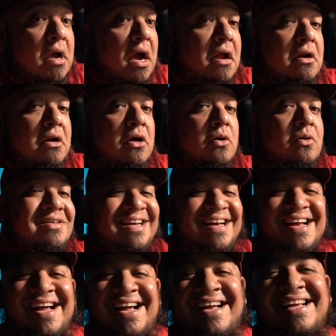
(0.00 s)
I don't know.
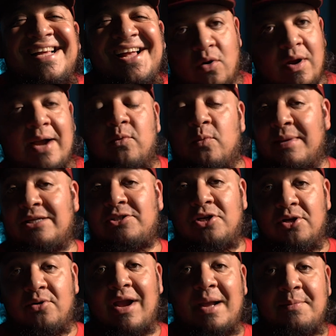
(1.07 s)
All right, well, make sure
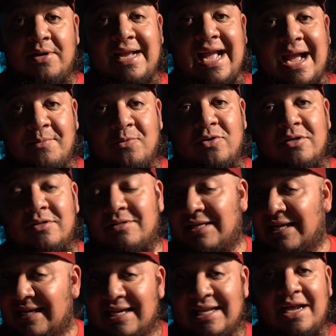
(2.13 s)
to grab your camera,
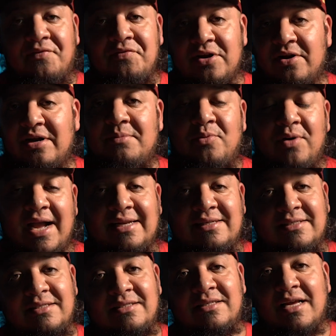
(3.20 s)
get out there and
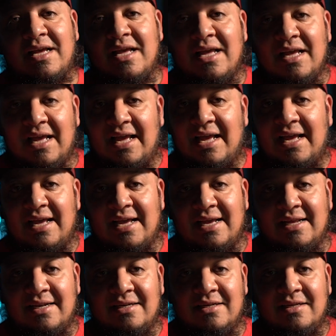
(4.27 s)
practice,
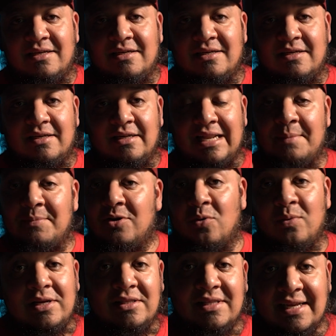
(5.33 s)
and let me know
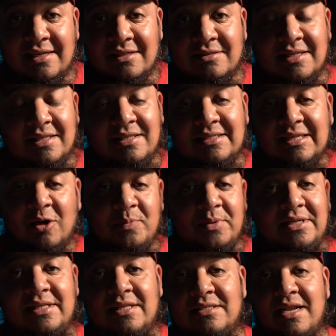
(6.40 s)
what you think. Did this help you?
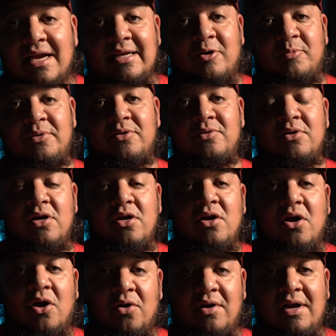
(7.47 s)
Did this not help you?
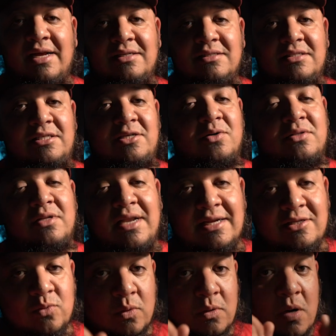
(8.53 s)
All right, see you on the
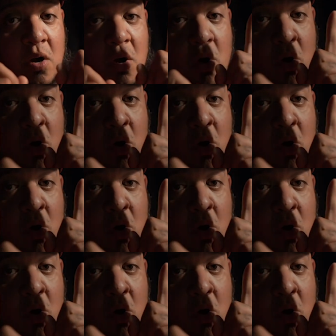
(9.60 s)
next one.